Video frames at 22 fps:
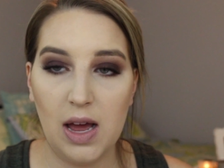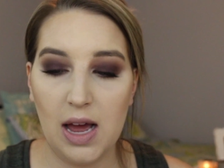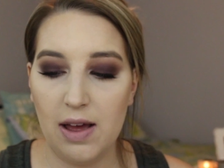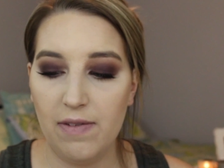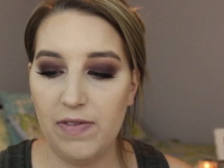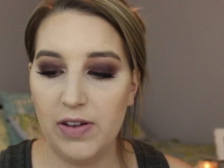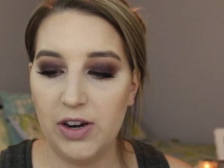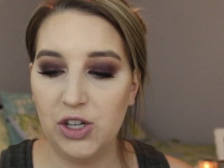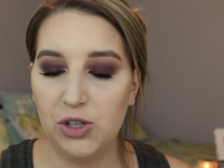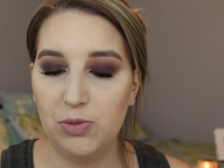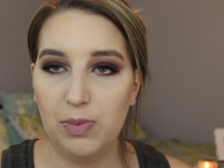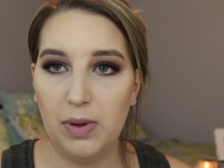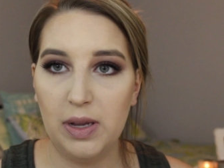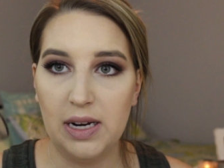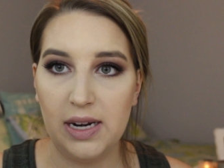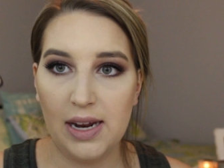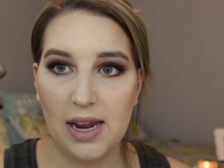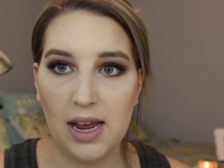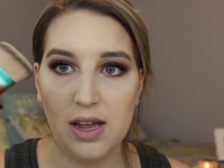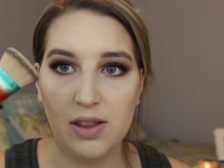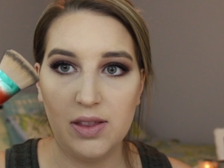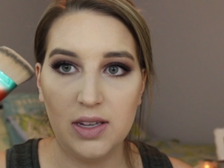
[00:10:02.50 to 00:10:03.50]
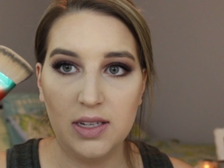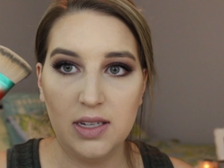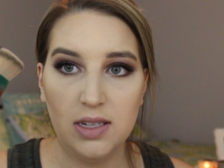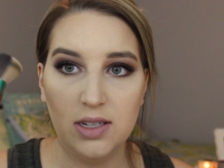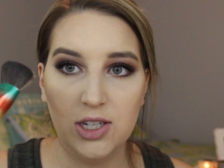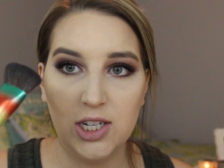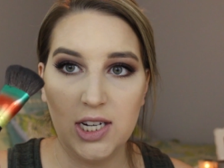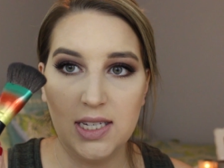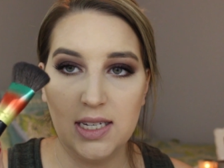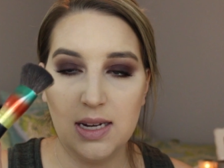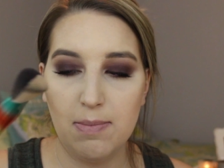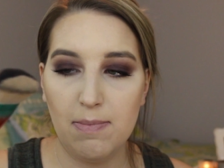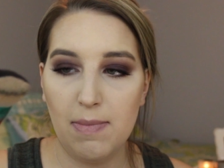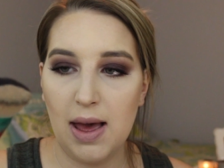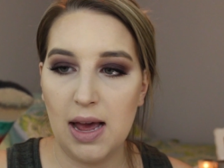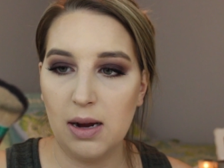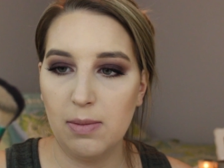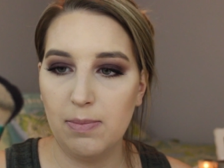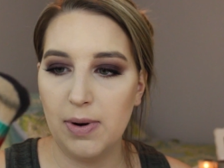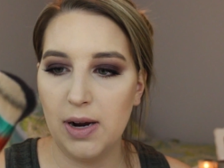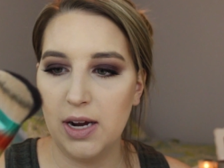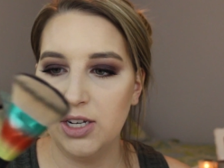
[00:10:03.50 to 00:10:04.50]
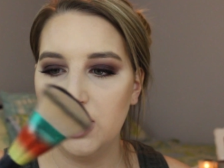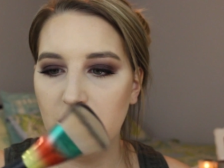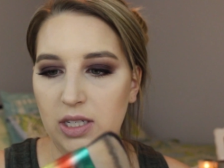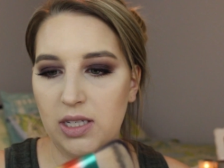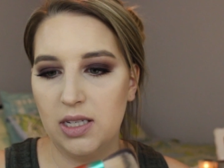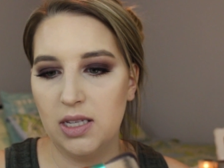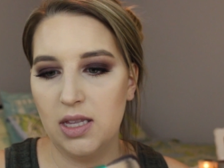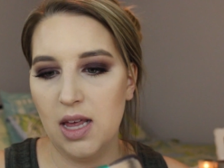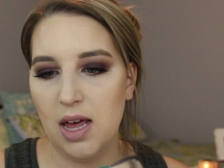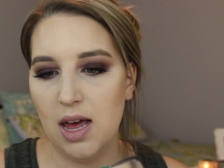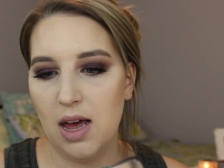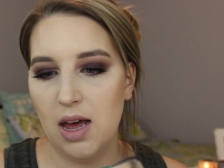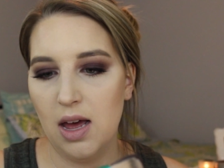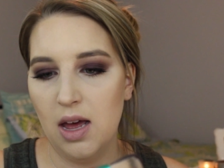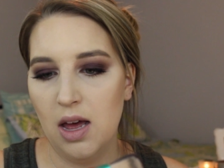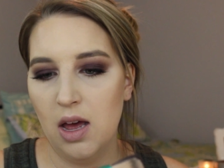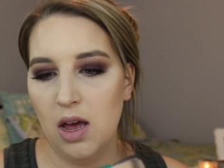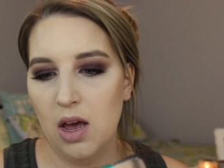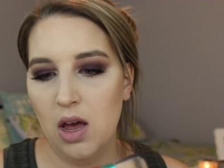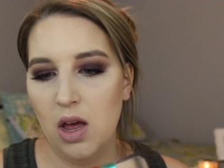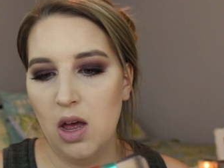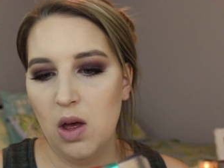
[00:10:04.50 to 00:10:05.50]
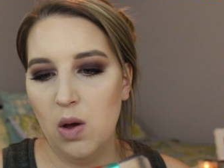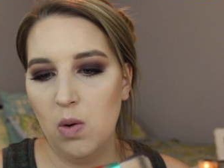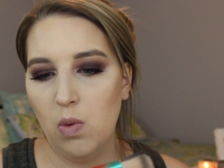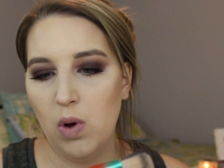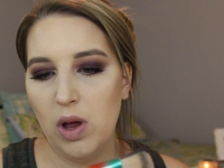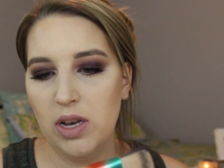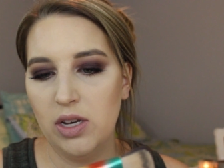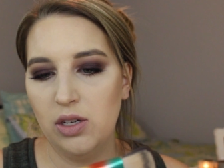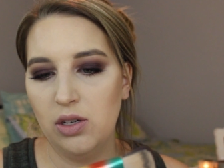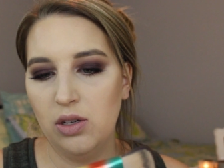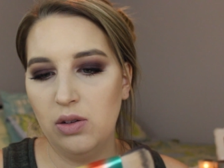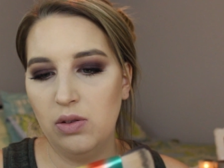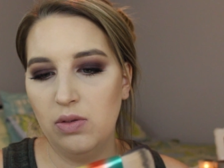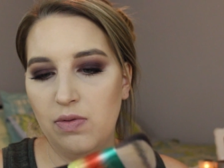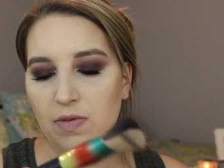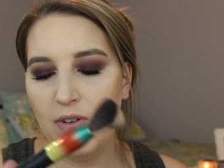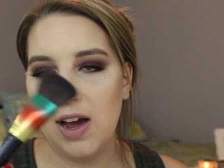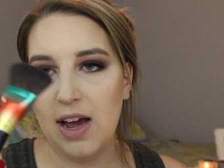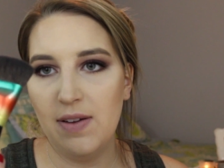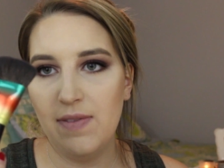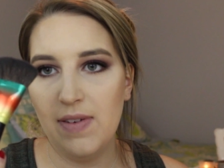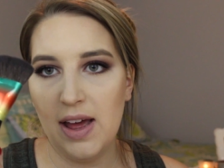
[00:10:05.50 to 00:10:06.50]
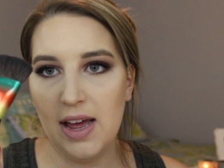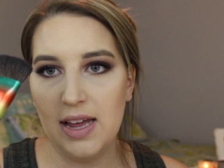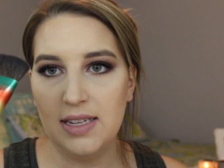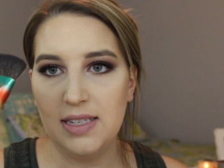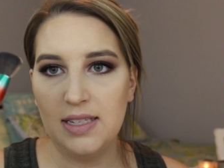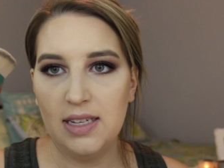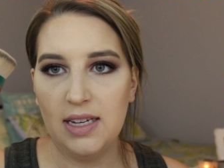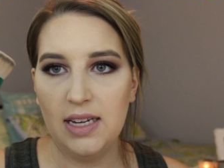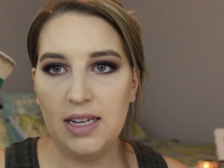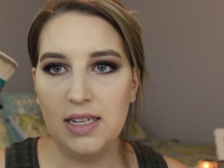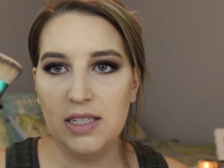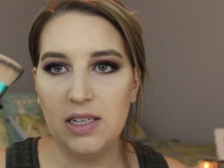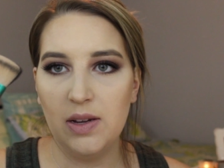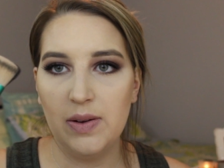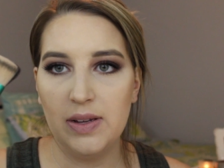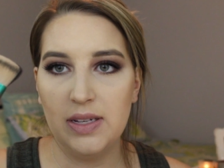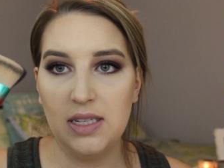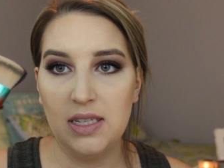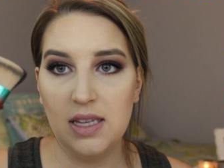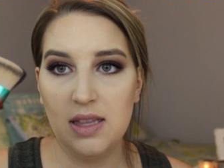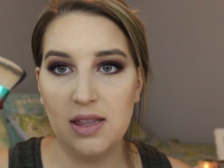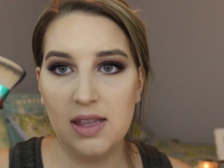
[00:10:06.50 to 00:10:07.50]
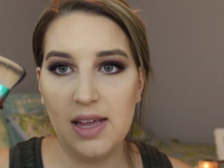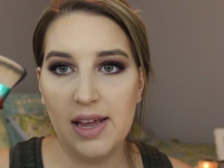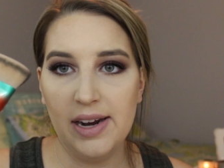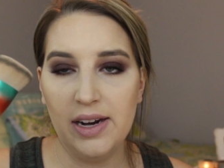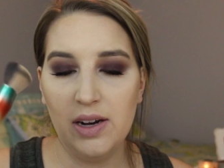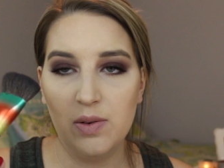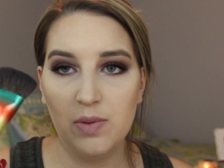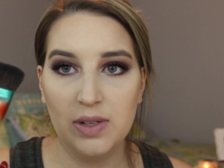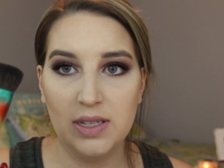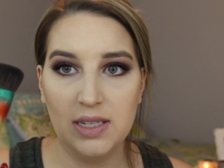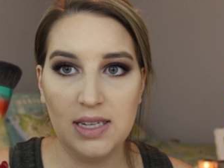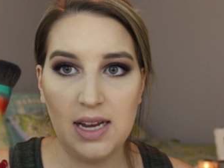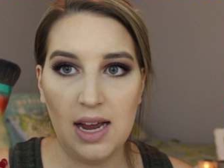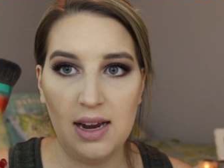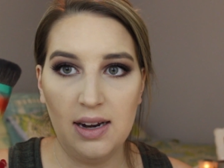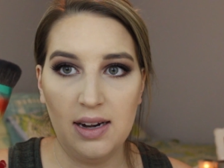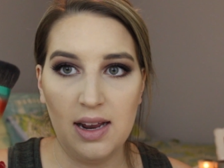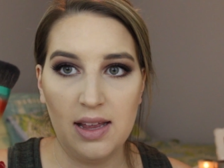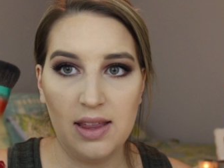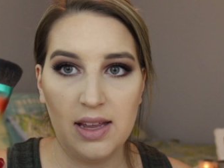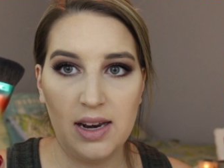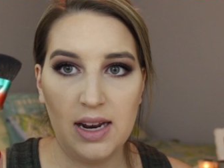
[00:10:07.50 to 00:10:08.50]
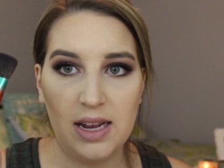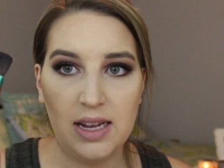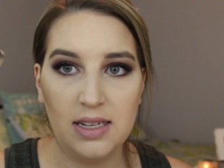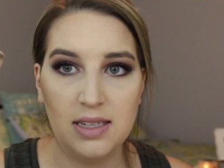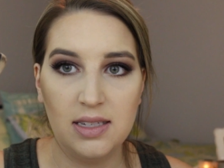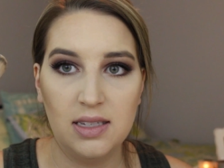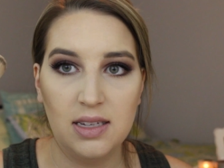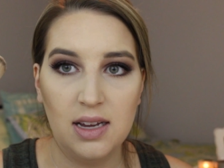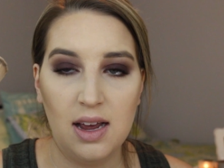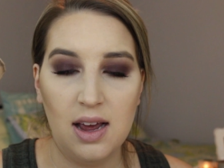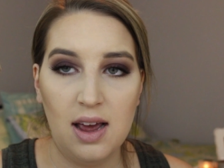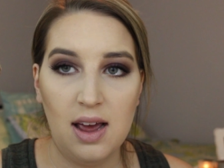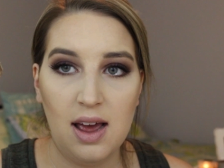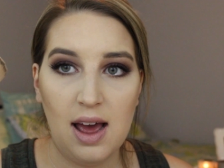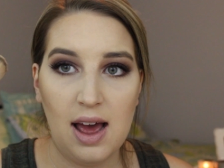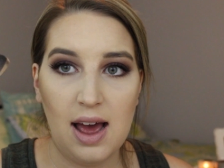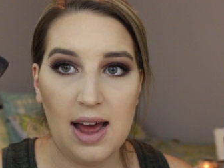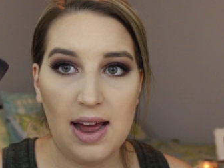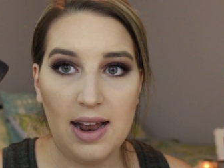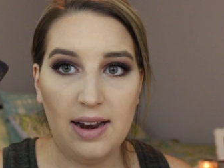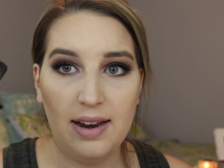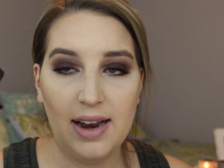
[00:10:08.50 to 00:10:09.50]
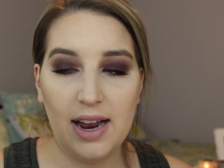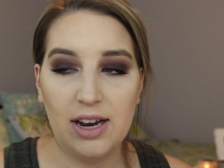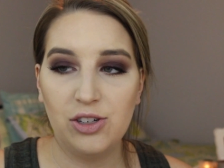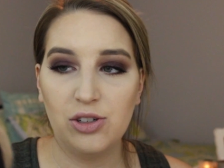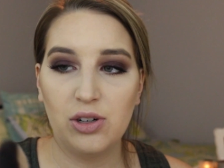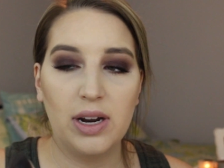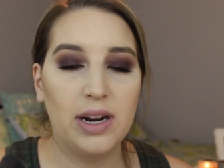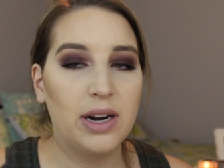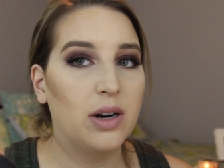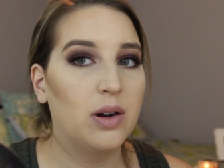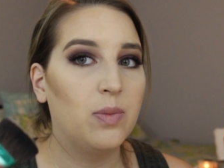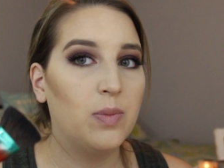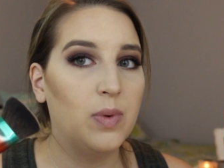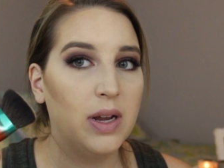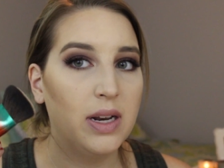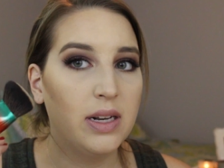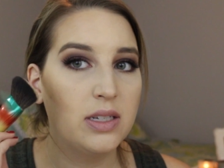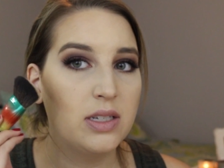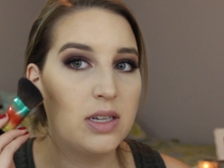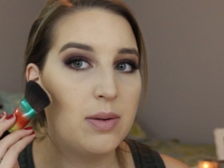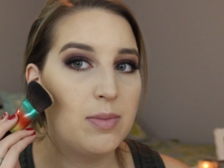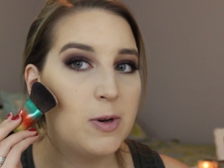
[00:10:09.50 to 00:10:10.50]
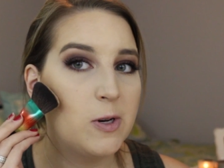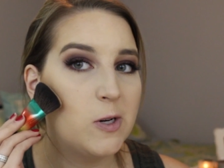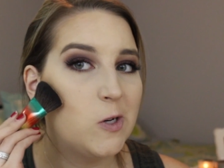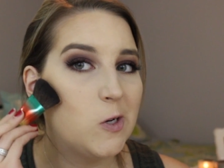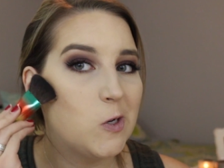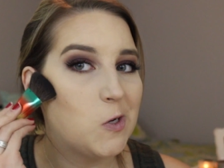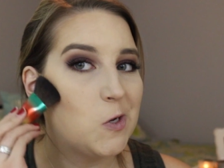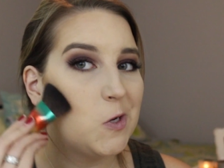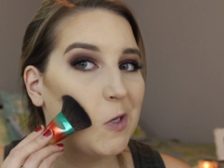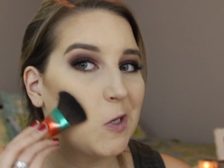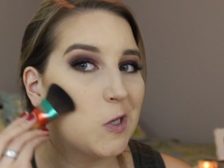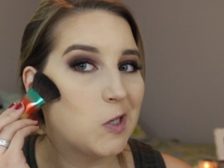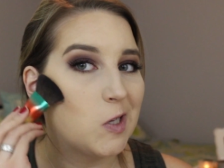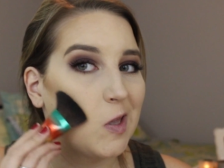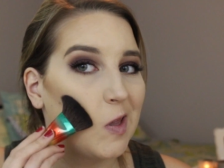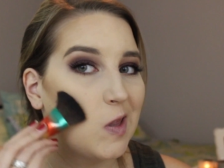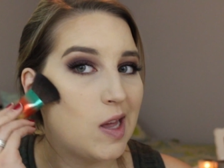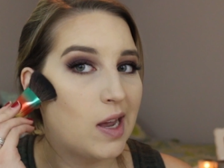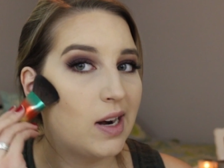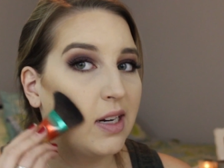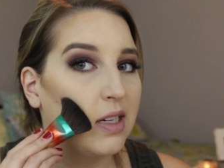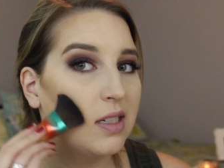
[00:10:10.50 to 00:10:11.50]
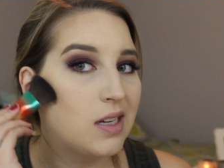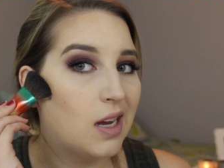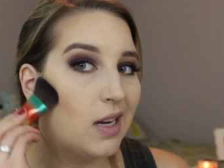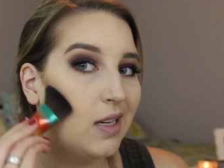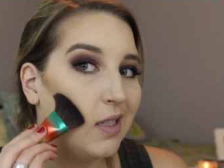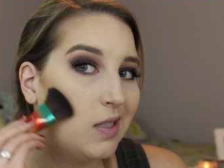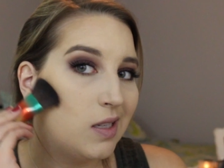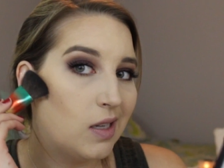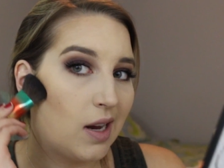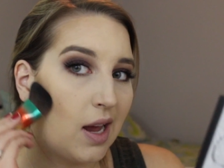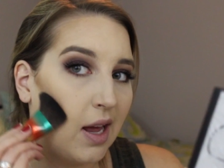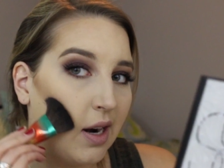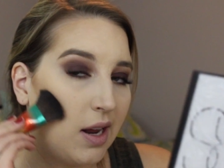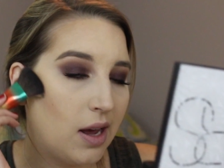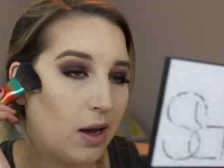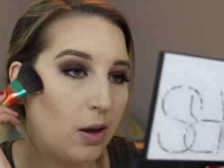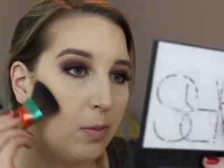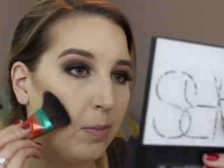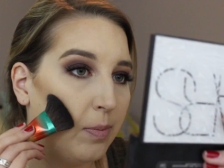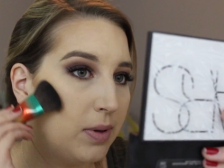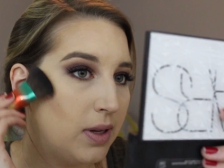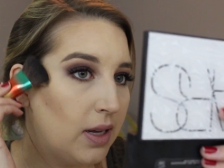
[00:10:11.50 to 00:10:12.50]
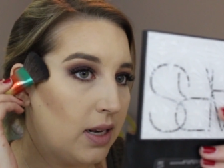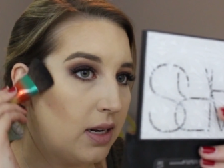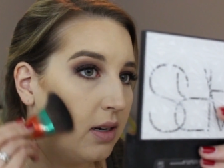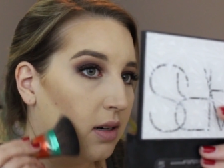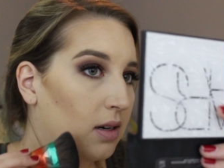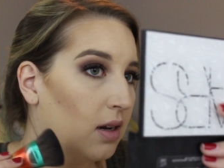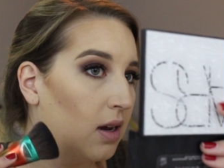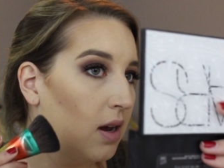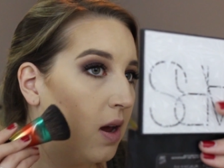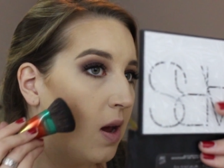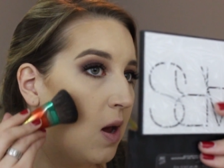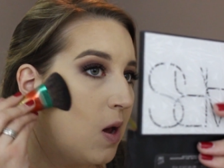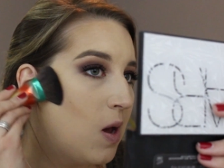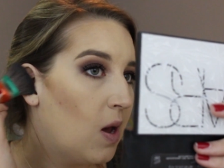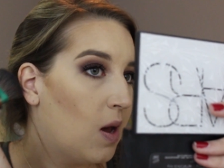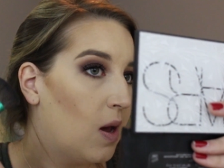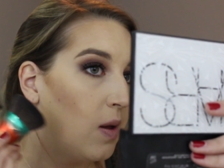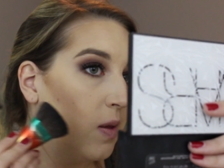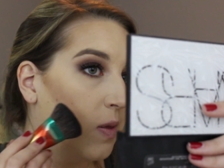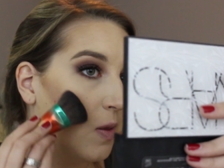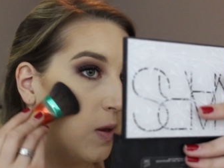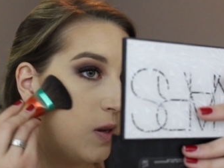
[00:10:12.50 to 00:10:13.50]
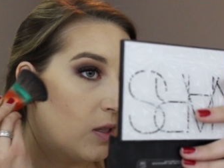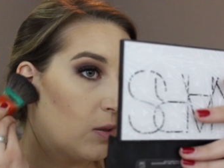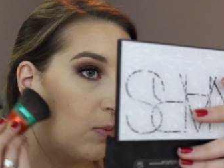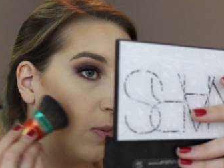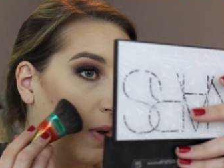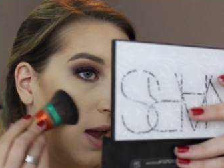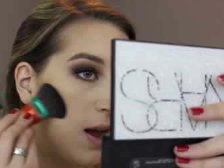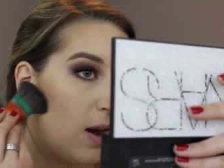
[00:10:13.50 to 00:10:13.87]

uh, finished blending out. This is just a MAC brush. It's the 125SE, so it's synthetic on one side and then it's uh, natural hair on one. So I'm gonna just use the synthetic side to kind of help blend this